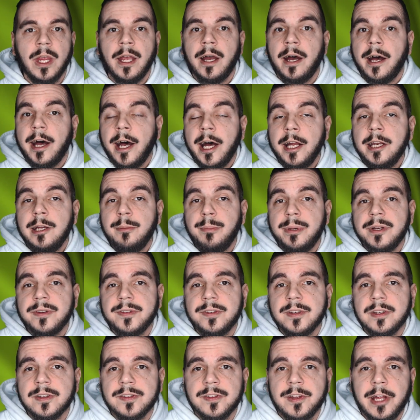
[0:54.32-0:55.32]
Any
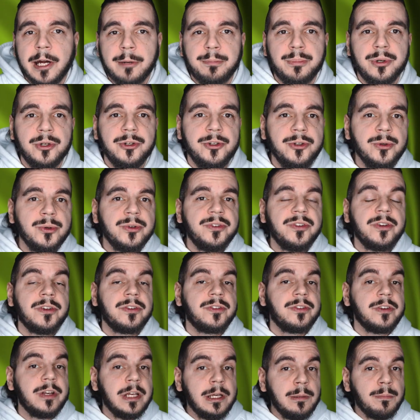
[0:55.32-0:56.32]
business that
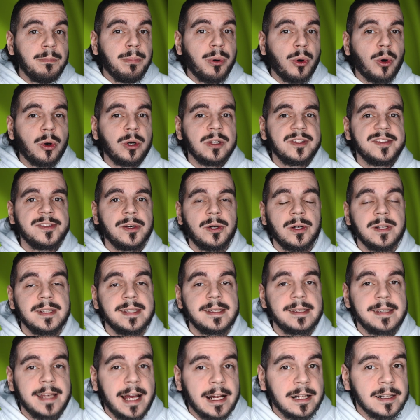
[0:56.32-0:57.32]
produces, imports or
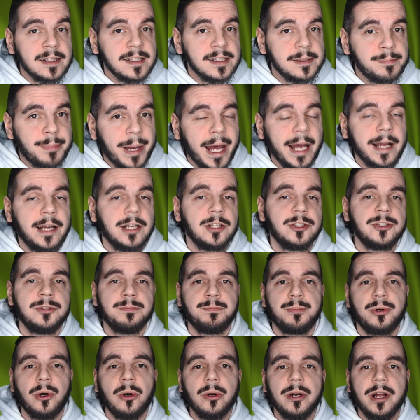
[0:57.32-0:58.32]
sells packaged
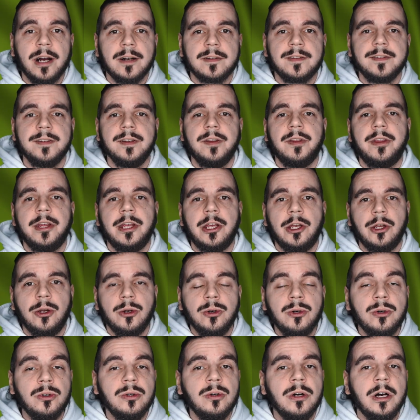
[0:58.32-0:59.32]
products in the
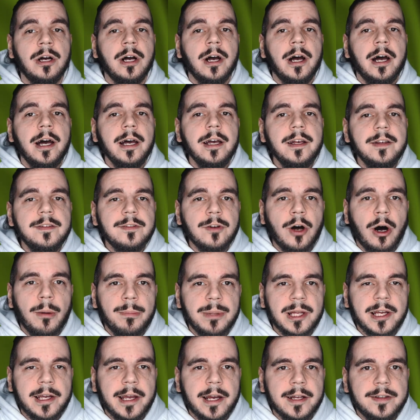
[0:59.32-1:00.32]
EU is
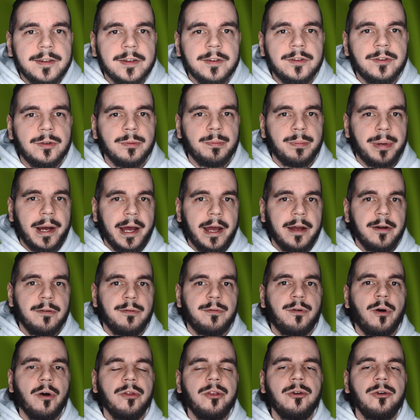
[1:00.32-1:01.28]
obligated to pay for the